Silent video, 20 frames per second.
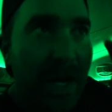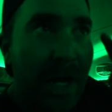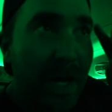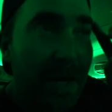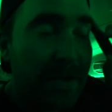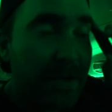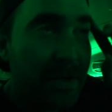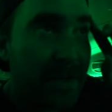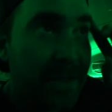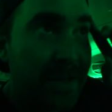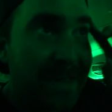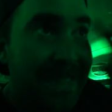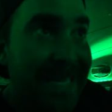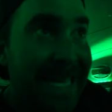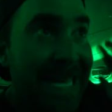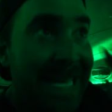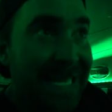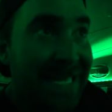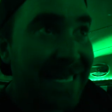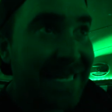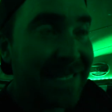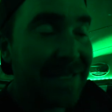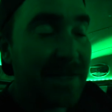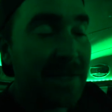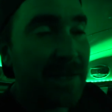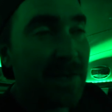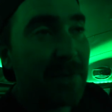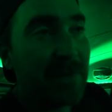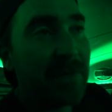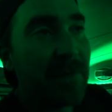110
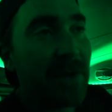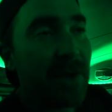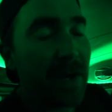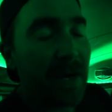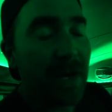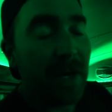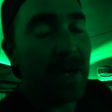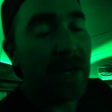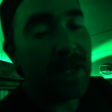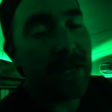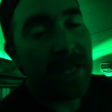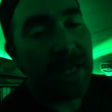gigs so far,